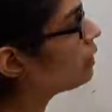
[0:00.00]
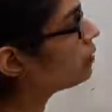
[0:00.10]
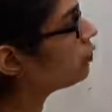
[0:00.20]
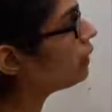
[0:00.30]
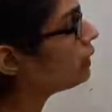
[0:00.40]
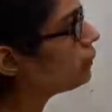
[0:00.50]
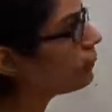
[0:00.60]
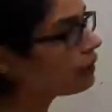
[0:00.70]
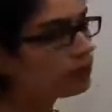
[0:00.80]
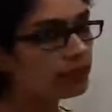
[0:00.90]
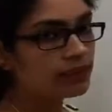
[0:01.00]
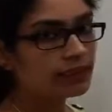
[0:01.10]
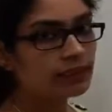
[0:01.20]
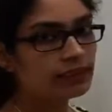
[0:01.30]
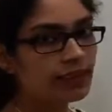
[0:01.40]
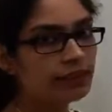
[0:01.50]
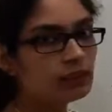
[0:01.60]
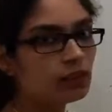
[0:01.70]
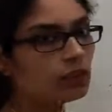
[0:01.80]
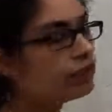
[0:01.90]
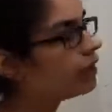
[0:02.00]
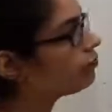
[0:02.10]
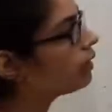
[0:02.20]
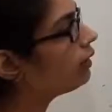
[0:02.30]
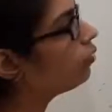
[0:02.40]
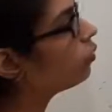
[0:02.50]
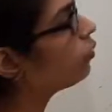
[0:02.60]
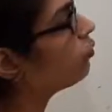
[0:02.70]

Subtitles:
So in the previous exercise we have done two